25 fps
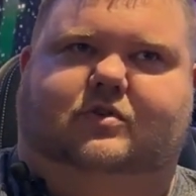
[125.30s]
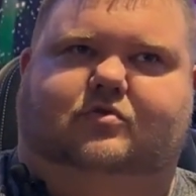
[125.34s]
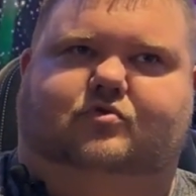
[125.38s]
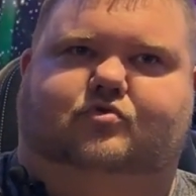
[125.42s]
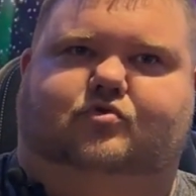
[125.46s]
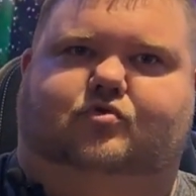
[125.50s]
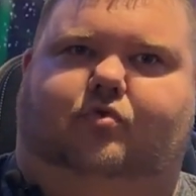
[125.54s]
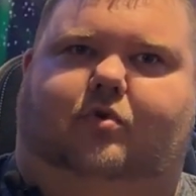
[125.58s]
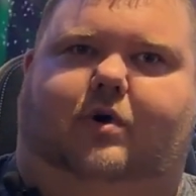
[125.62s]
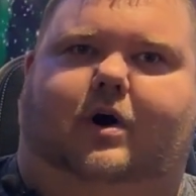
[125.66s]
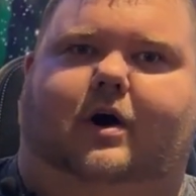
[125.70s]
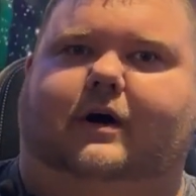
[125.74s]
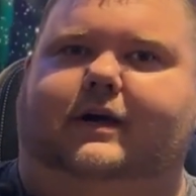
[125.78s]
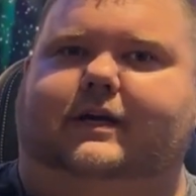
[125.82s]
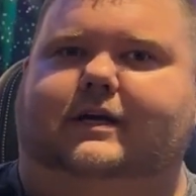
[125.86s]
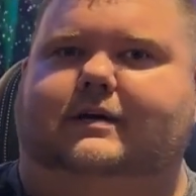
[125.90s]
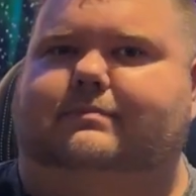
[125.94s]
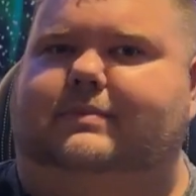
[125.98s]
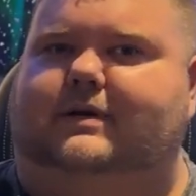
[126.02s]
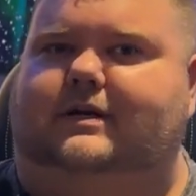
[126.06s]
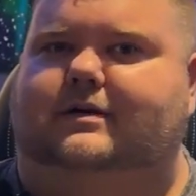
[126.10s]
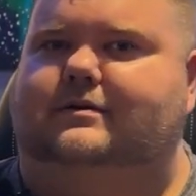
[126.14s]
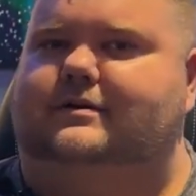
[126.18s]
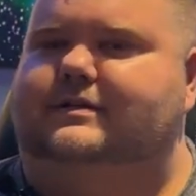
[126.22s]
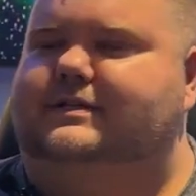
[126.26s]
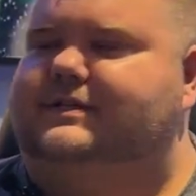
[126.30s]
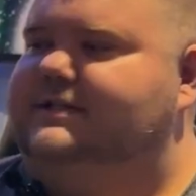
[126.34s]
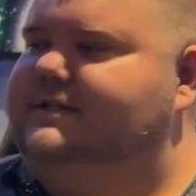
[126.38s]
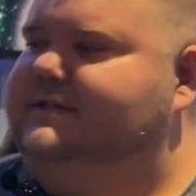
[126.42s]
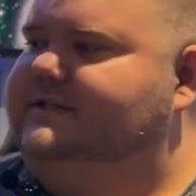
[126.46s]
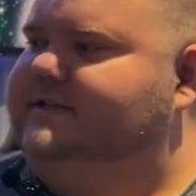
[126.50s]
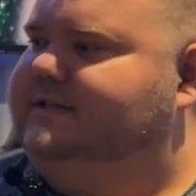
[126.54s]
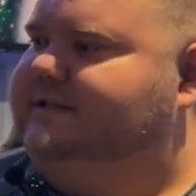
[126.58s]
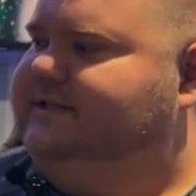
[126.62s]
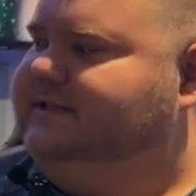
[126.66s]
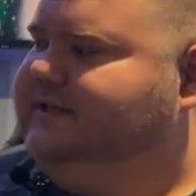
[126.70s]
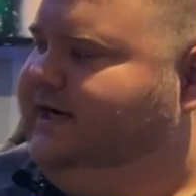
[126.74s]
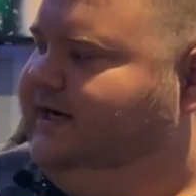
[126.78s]
drawing appearances
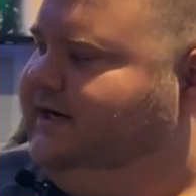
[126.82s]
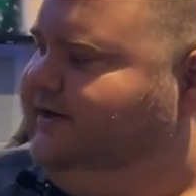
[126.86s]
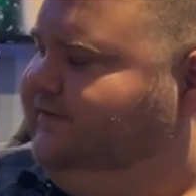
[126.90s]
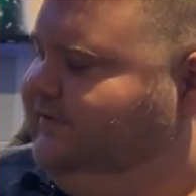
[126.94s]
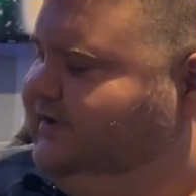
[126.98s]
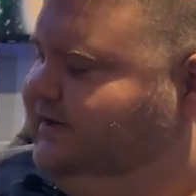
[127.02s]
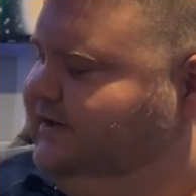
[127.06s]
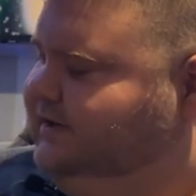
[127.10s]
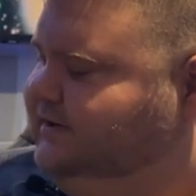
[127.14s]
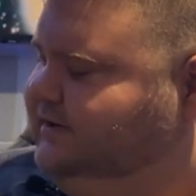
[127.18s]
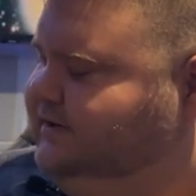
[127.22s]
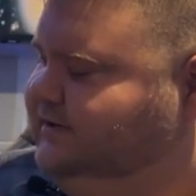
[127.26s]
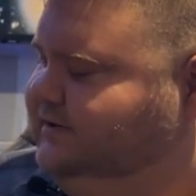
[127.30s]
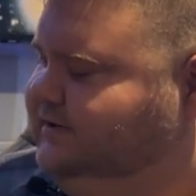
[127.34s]
inside of a